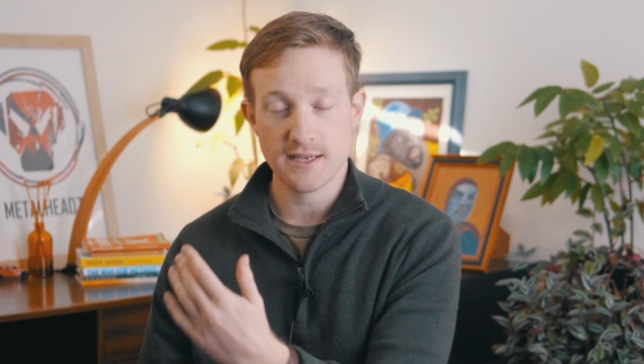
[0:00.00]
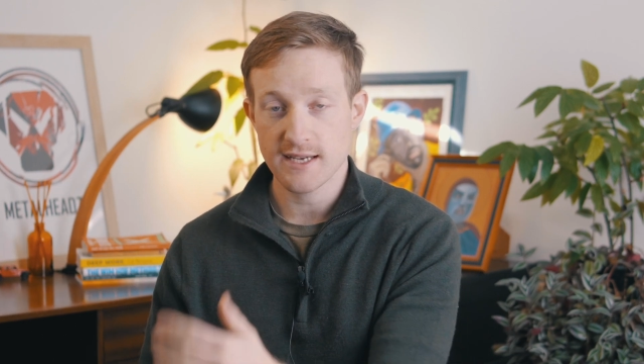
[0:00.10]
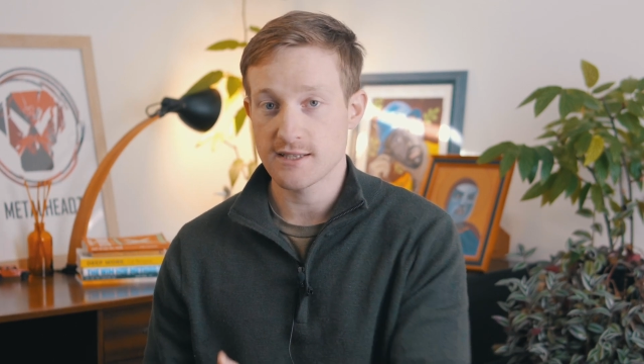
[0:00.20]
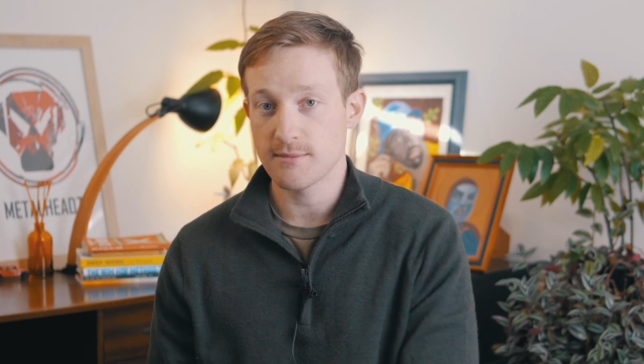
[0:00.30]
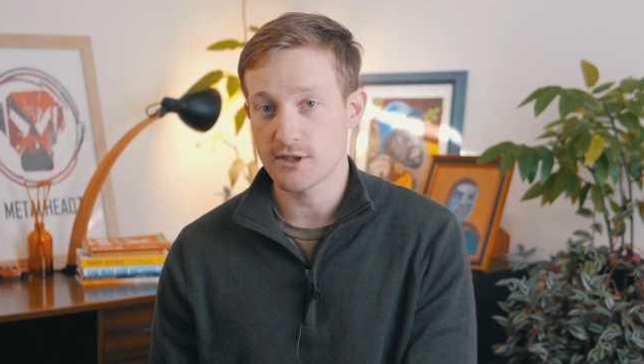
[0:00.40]

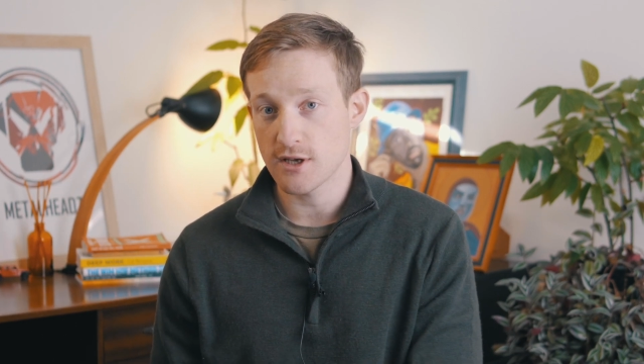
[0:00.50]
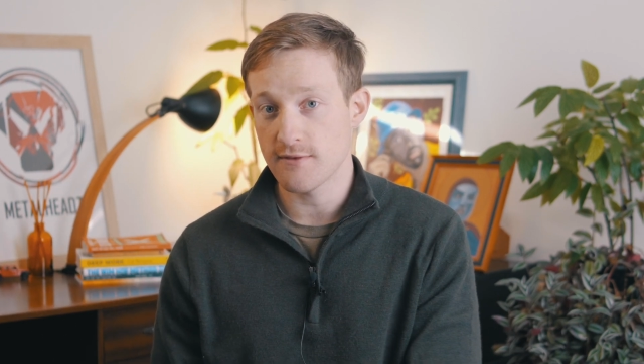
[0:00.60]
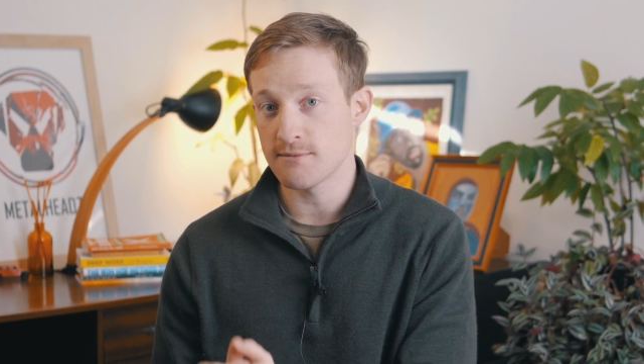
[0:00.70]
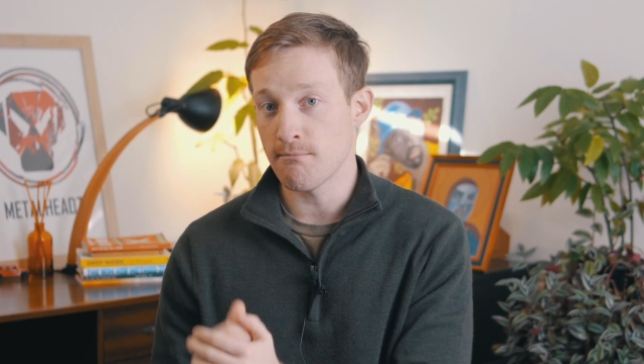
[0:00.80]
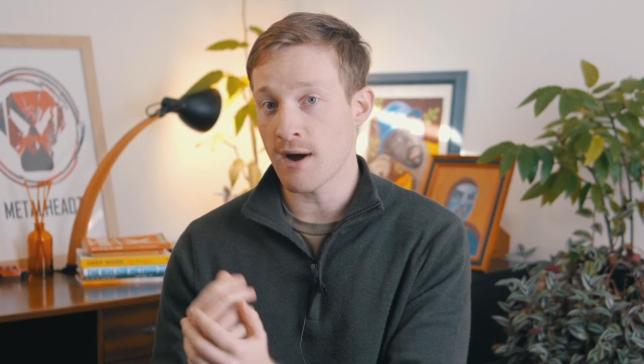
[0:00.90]
customer
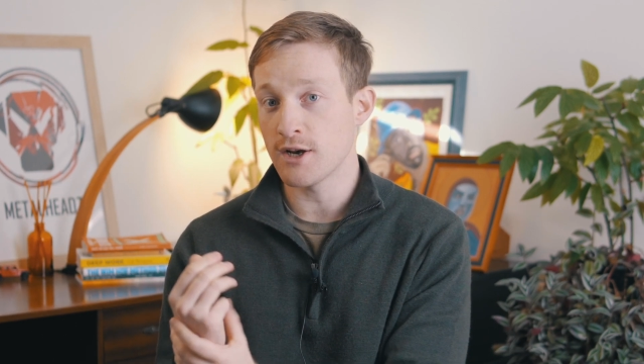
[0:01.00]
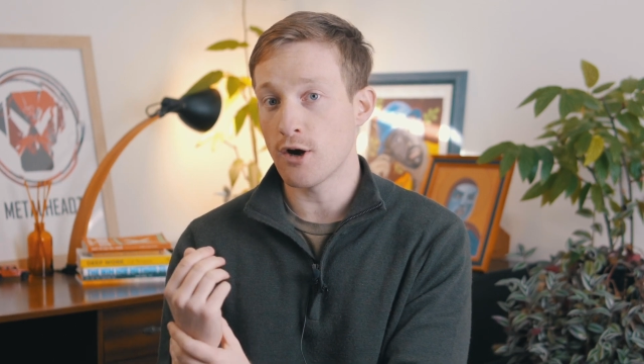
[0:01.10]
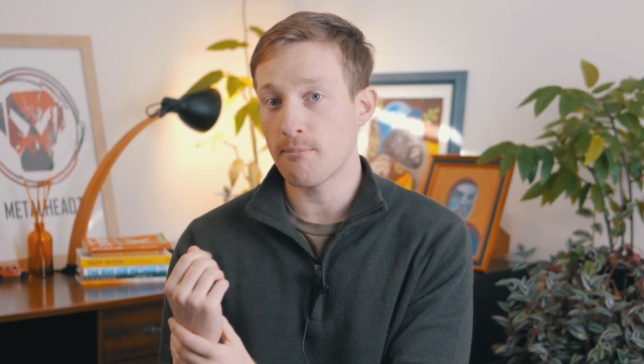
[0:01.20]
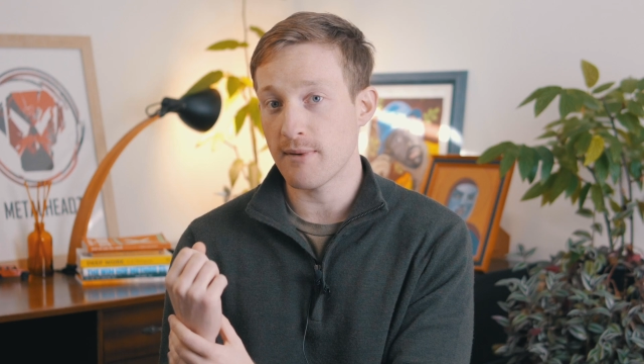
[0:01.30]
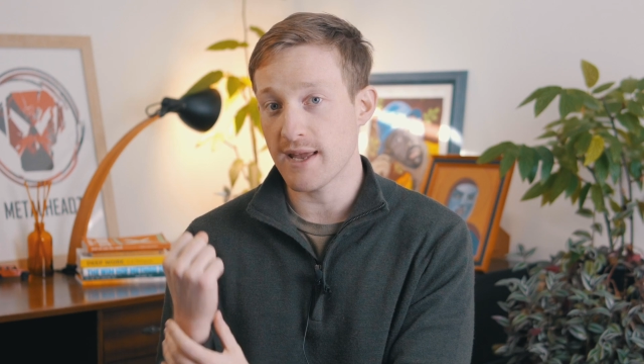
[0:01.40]
service might
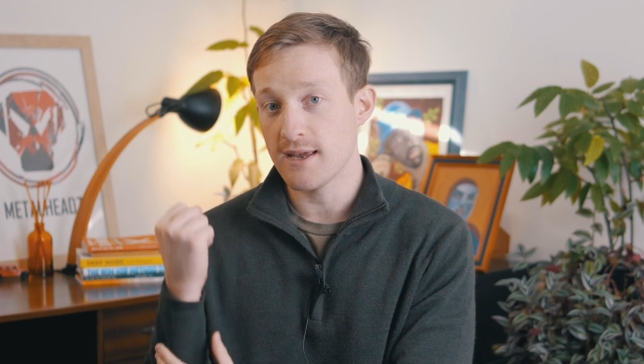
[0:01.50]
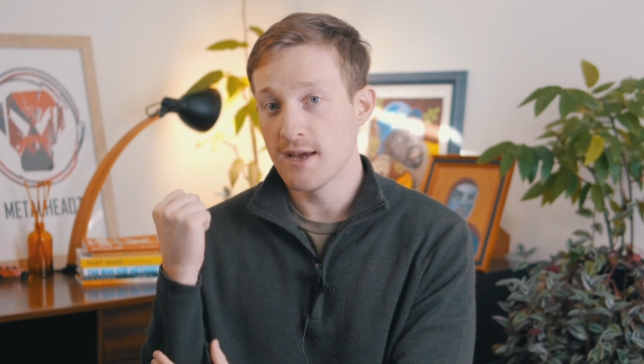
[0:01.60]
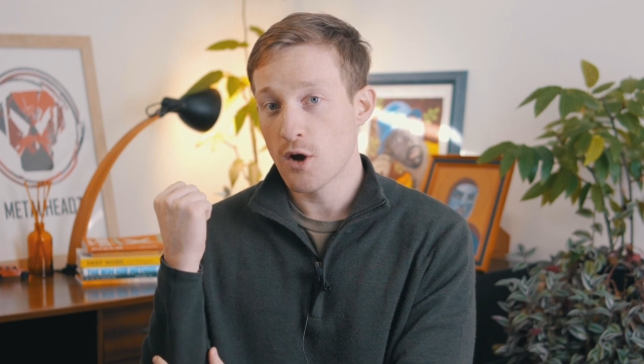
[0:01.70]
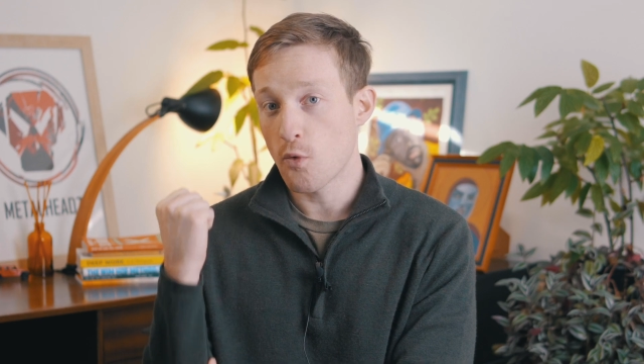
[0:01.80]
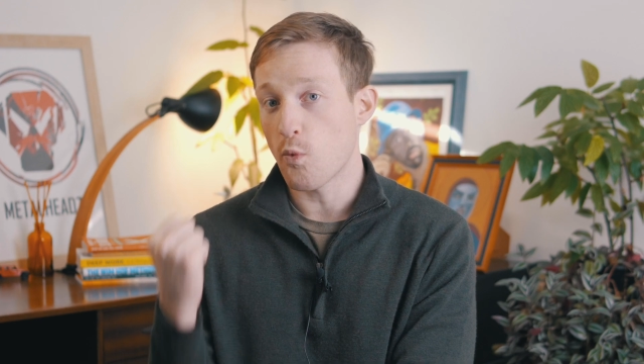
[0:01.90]
not be
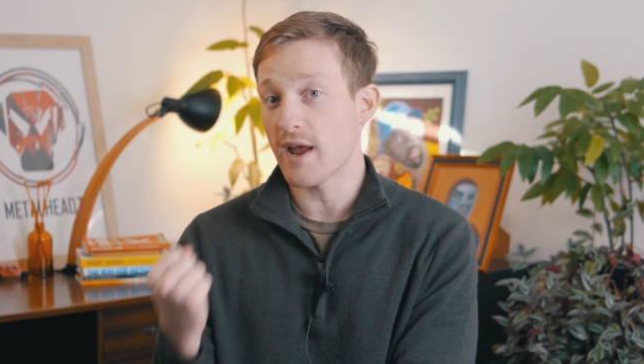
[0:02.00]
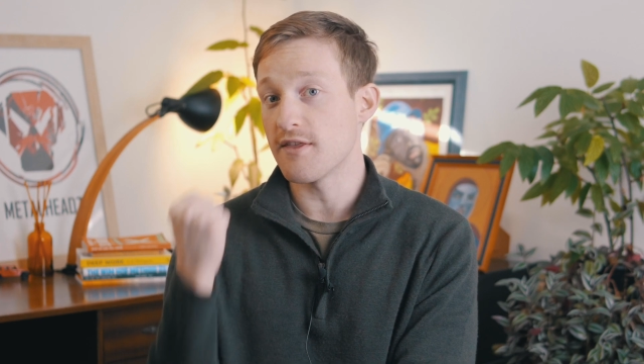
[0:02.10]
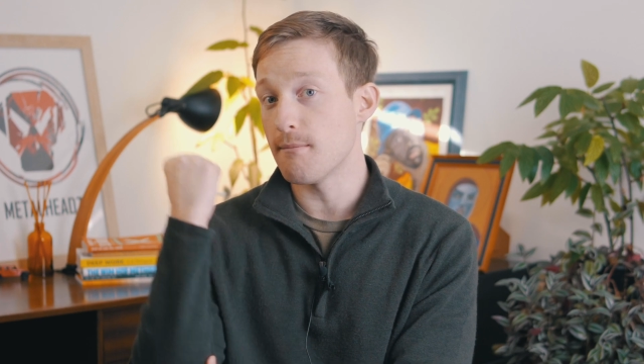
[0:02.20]
where